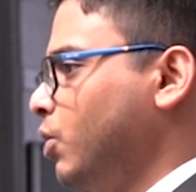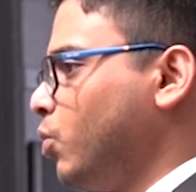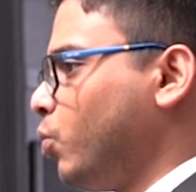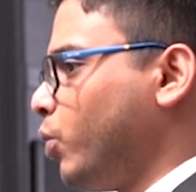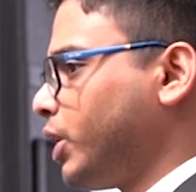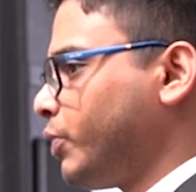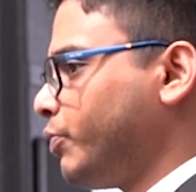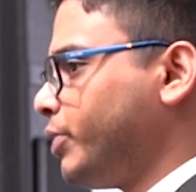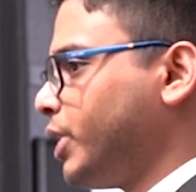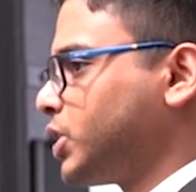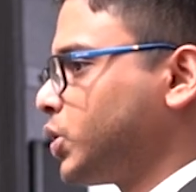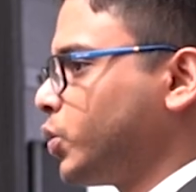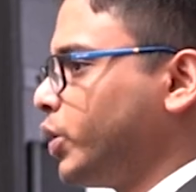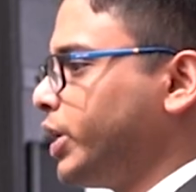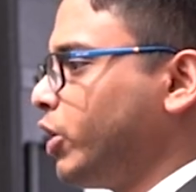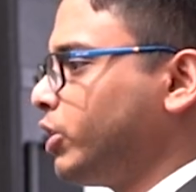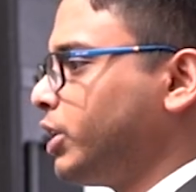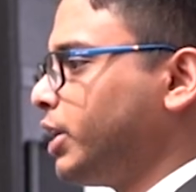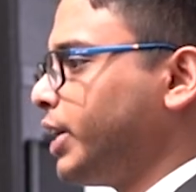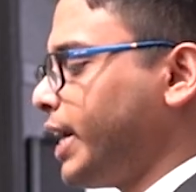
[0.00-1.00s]
What we are
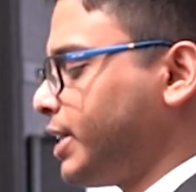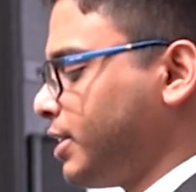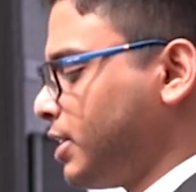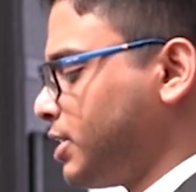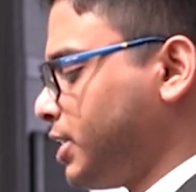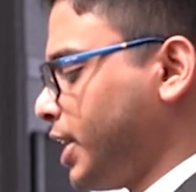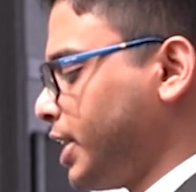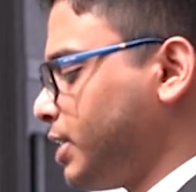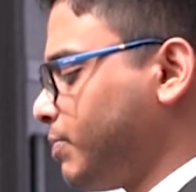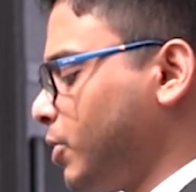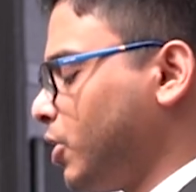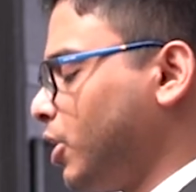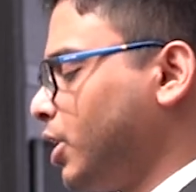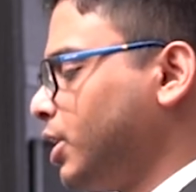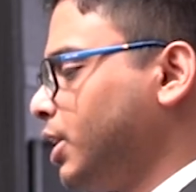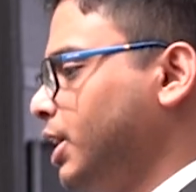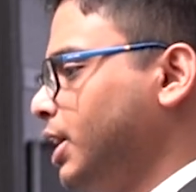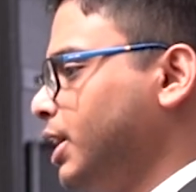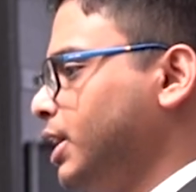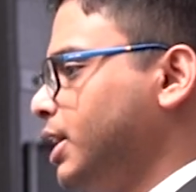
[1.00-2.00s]
showing on the right-hand side
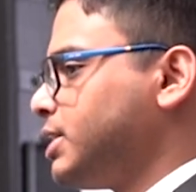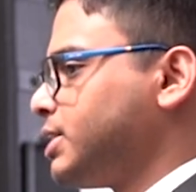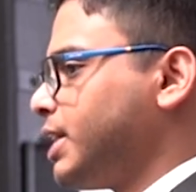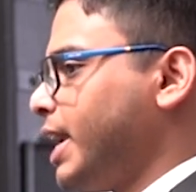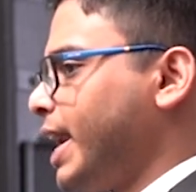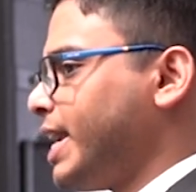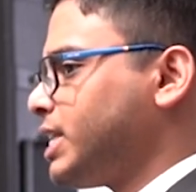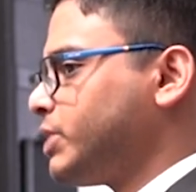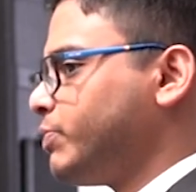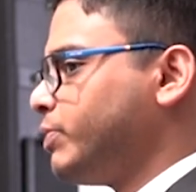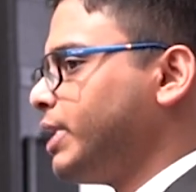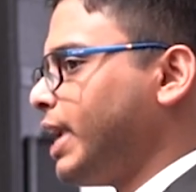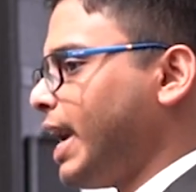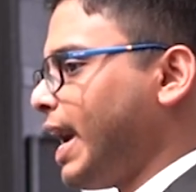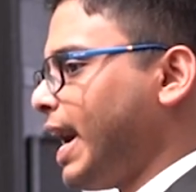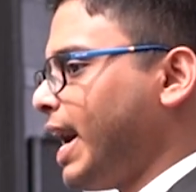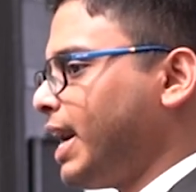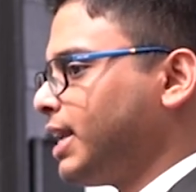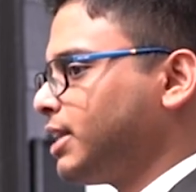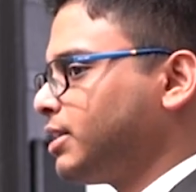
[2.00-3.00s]
plot is as we
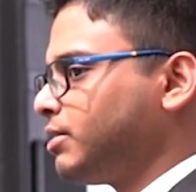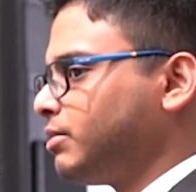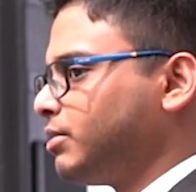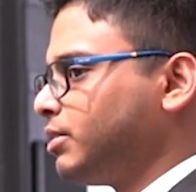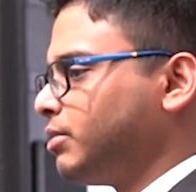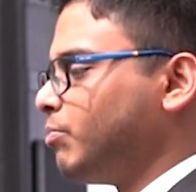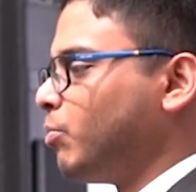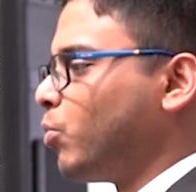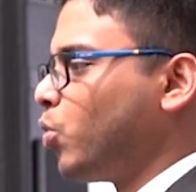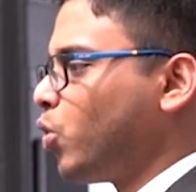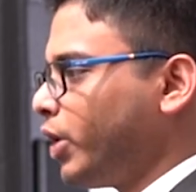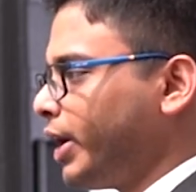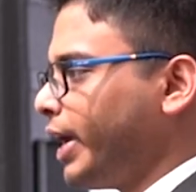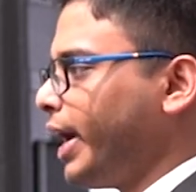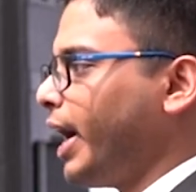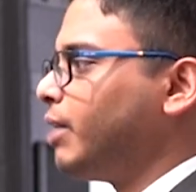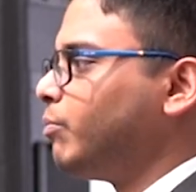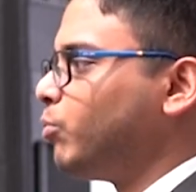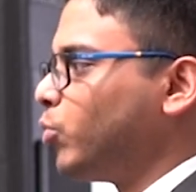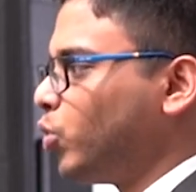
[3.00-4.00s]
add more
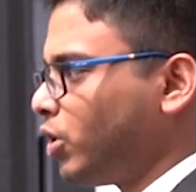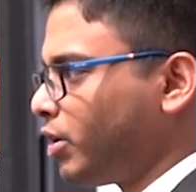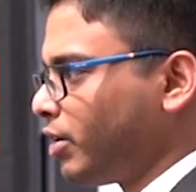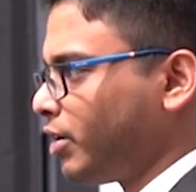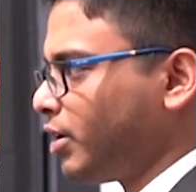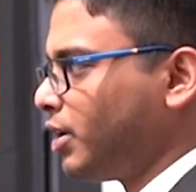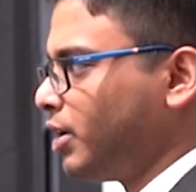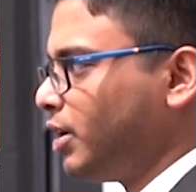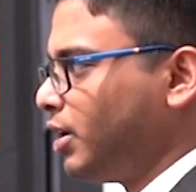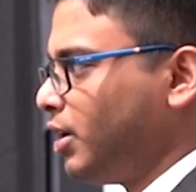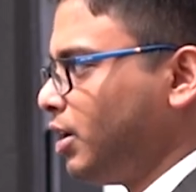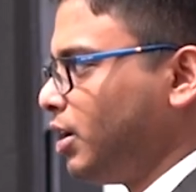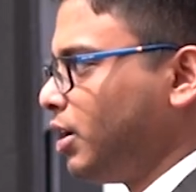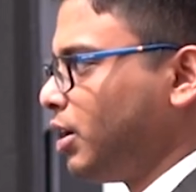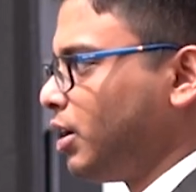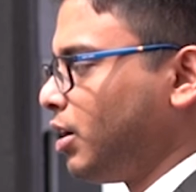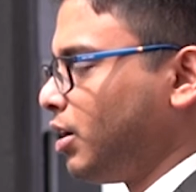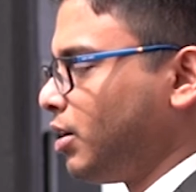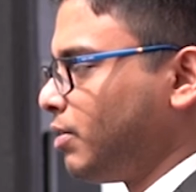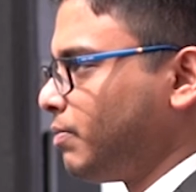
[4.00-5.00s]
and more
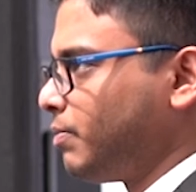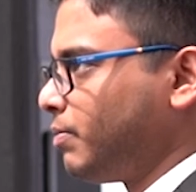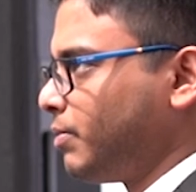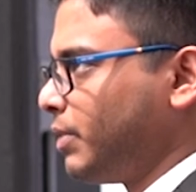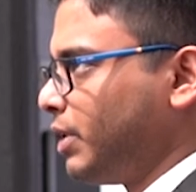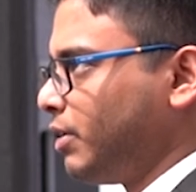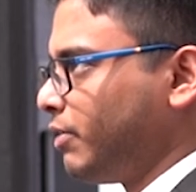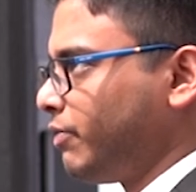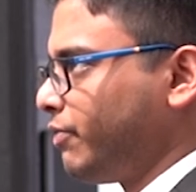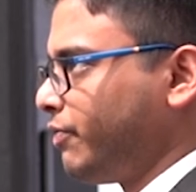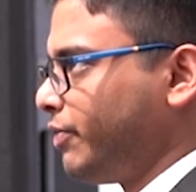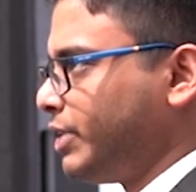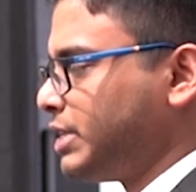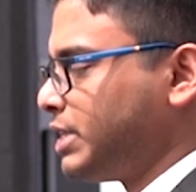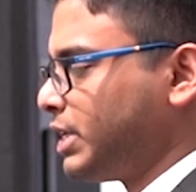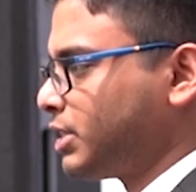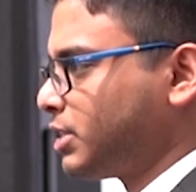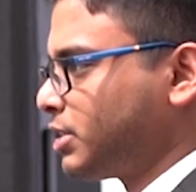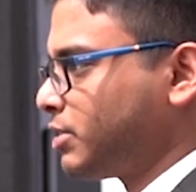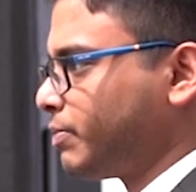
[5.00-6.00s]

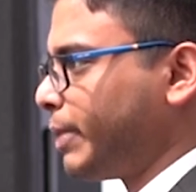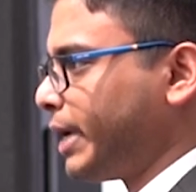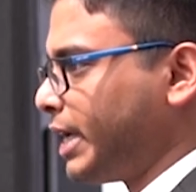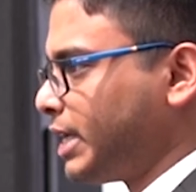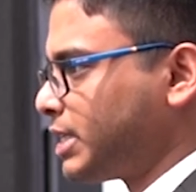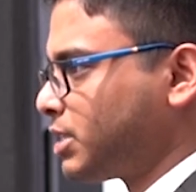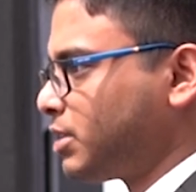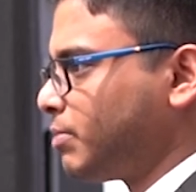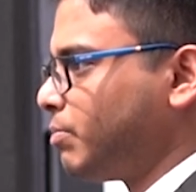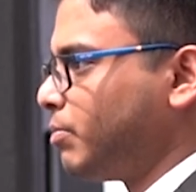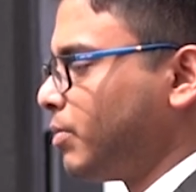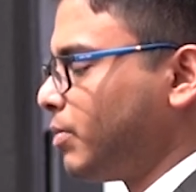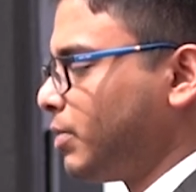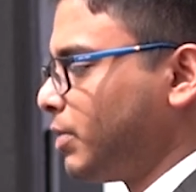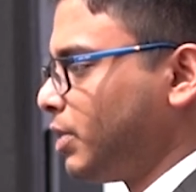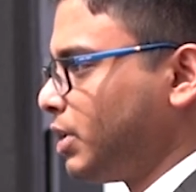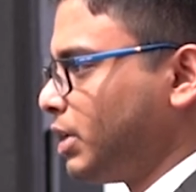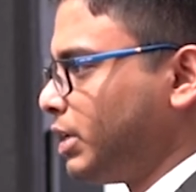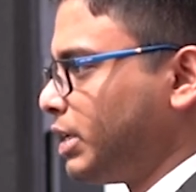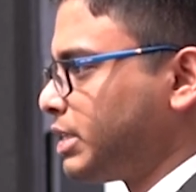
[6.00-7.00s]
physics-based
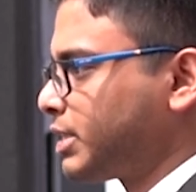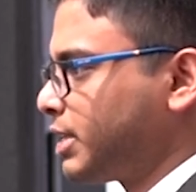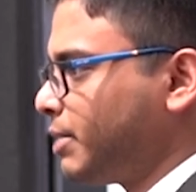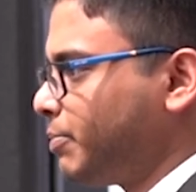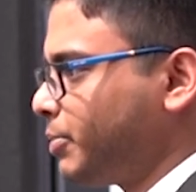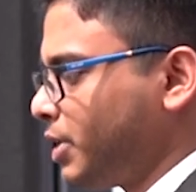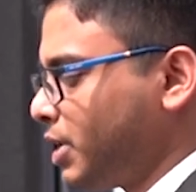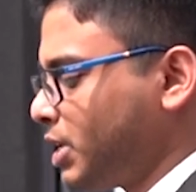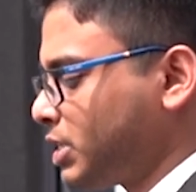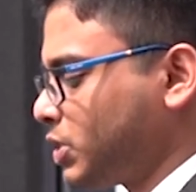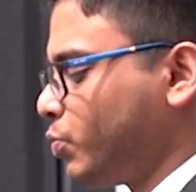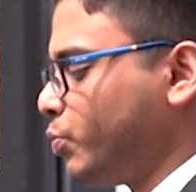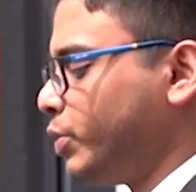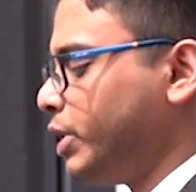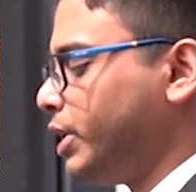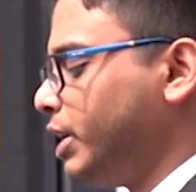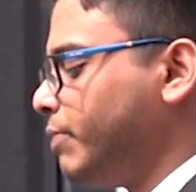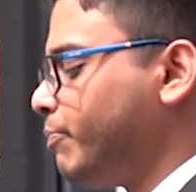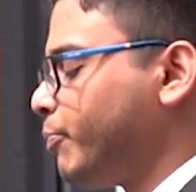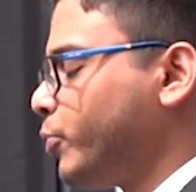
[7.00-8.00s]
descriptors,
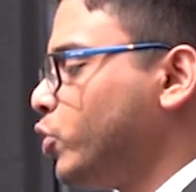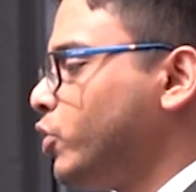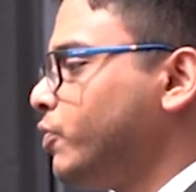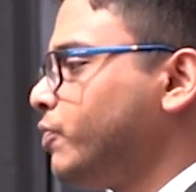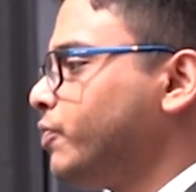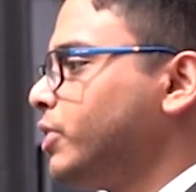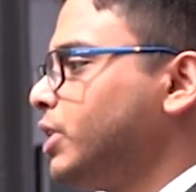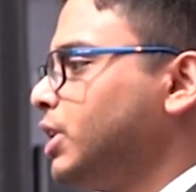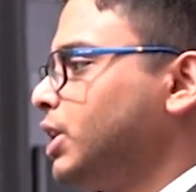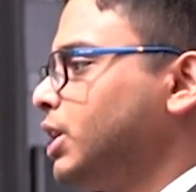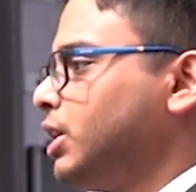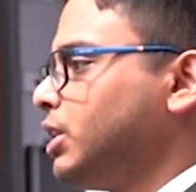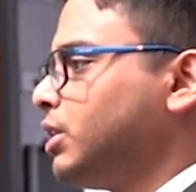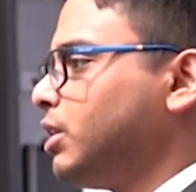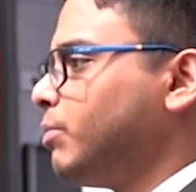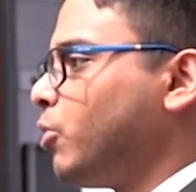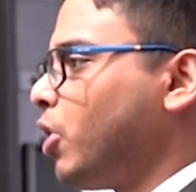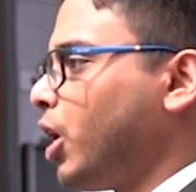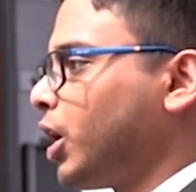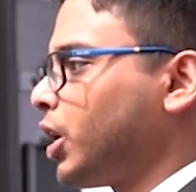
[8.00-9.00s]
we improve
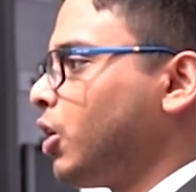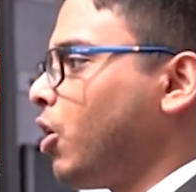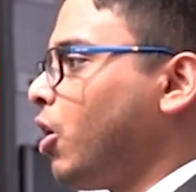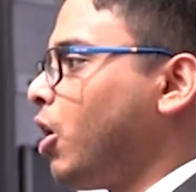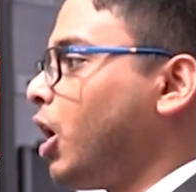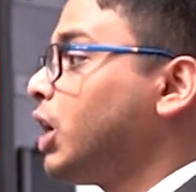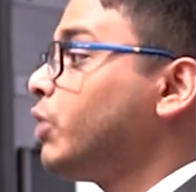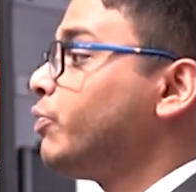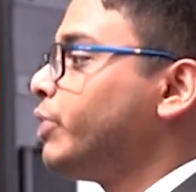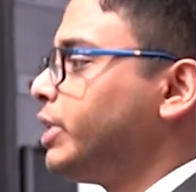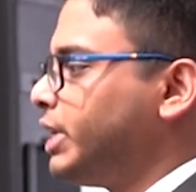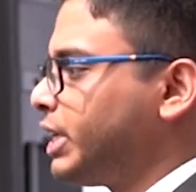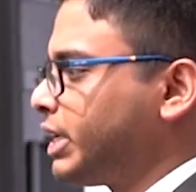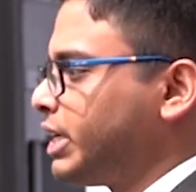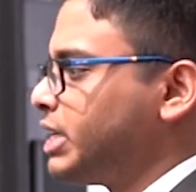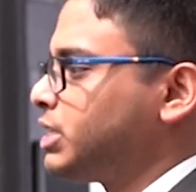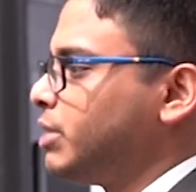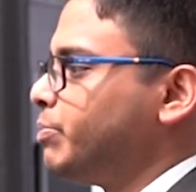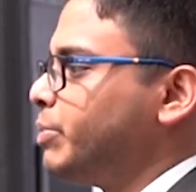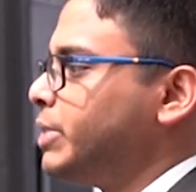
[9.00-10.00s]
the model or we
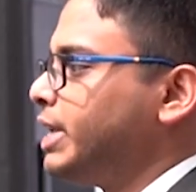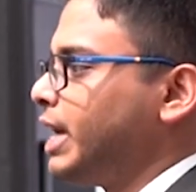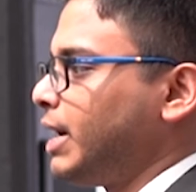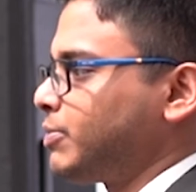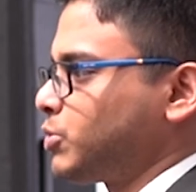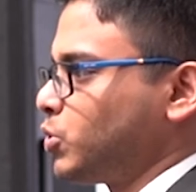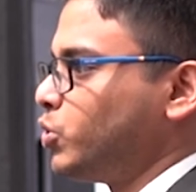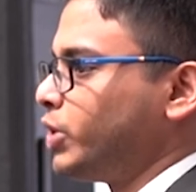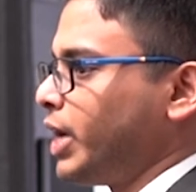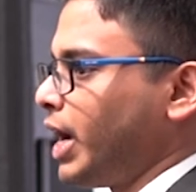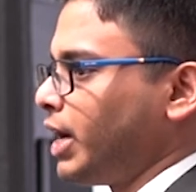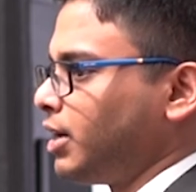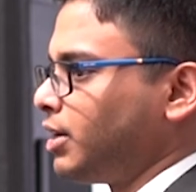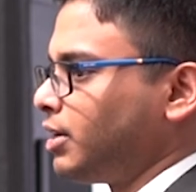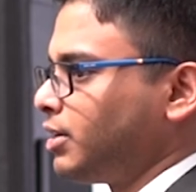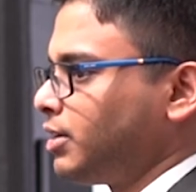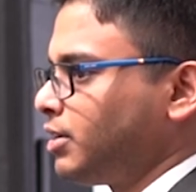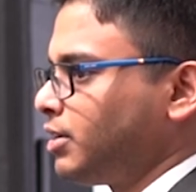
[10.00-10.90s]
decrease the mean absolute error.